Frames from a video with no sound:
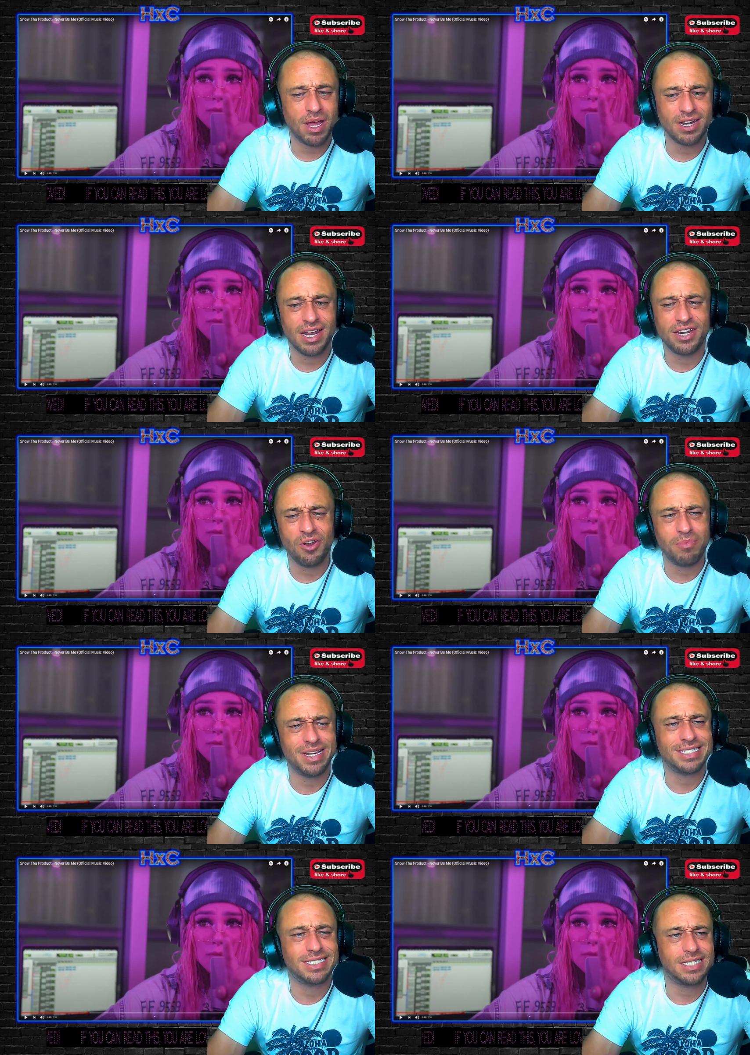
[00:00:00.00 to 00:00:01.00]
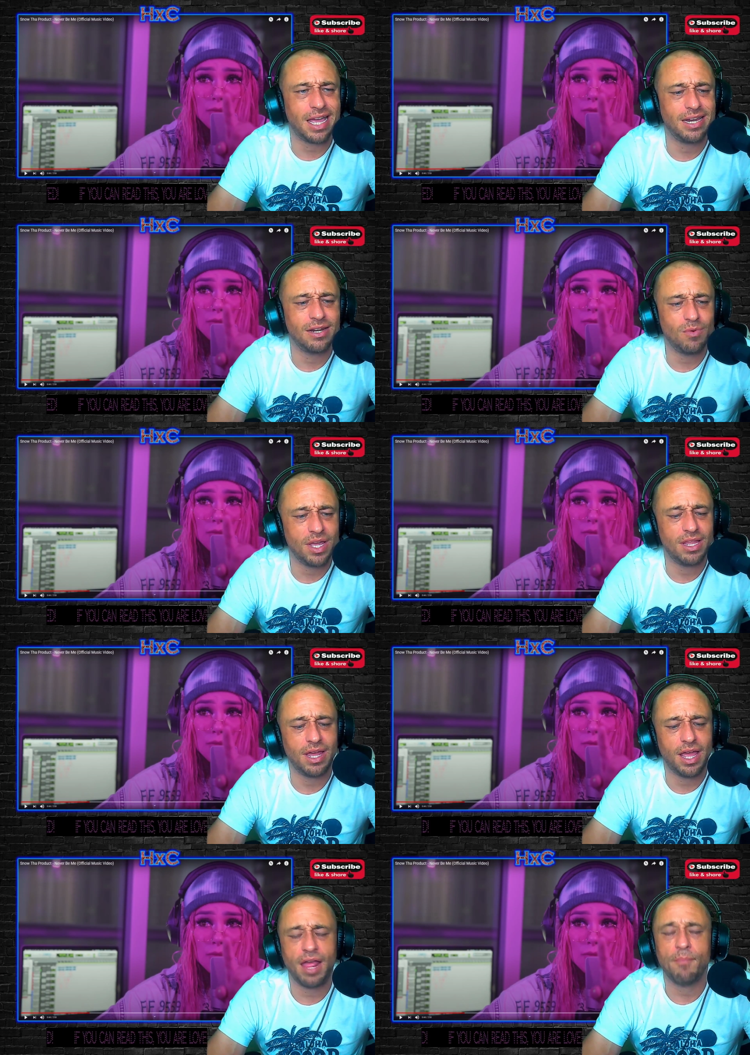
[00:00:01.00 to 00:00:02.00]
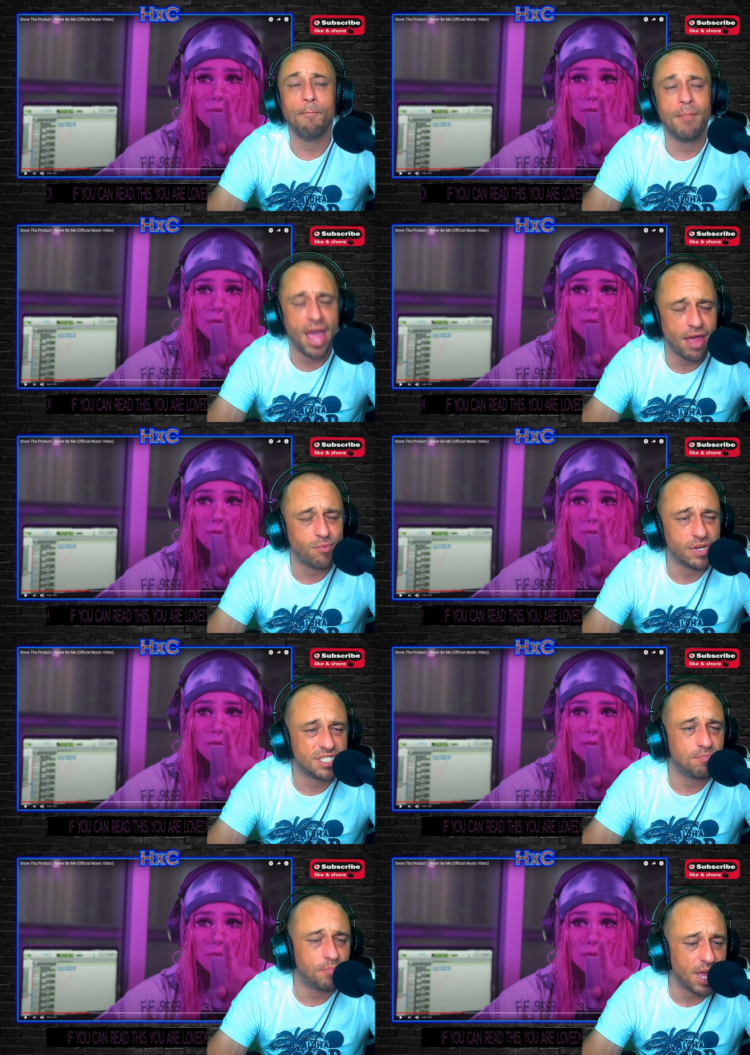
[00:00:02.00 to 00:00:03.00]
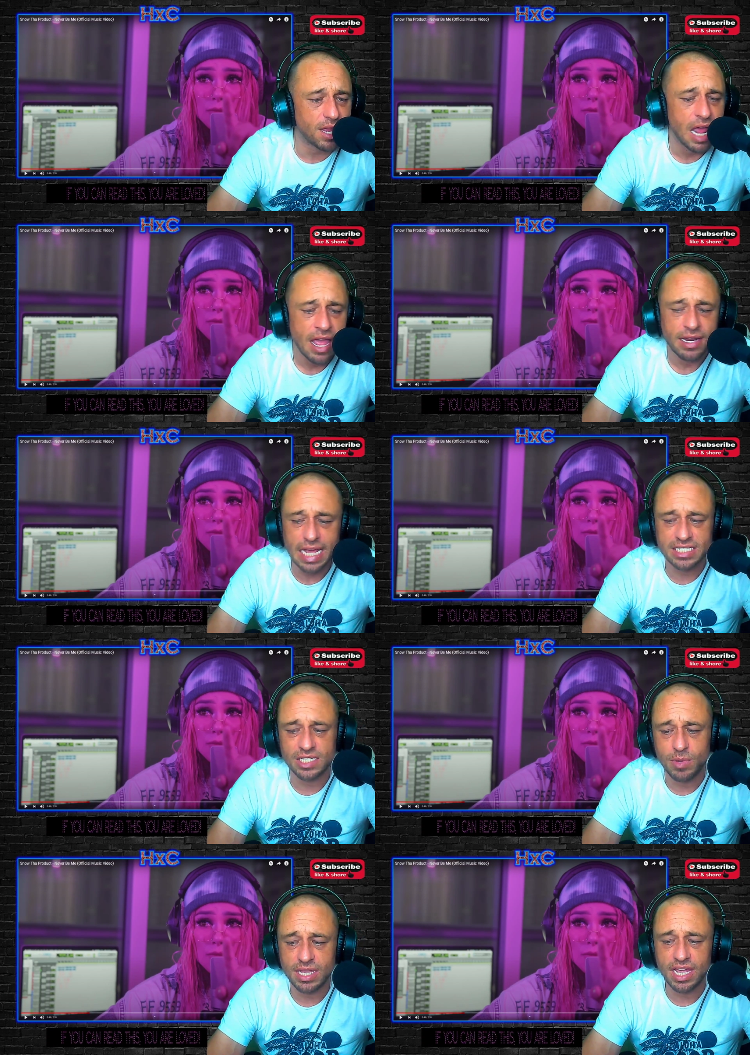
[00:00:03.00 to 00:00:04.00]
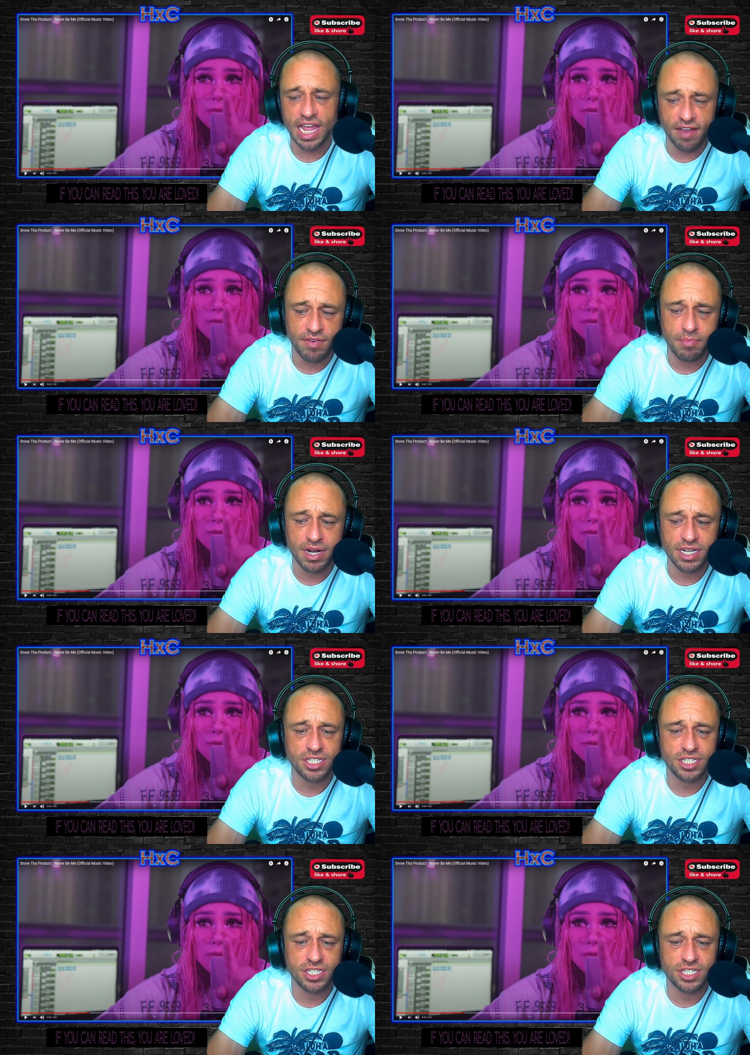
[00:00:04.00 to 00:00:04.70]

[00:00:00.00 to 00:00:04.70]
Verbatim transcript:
Speaker 1: about to let nobody stand in the way of that. Mad respect. That's the way that everybody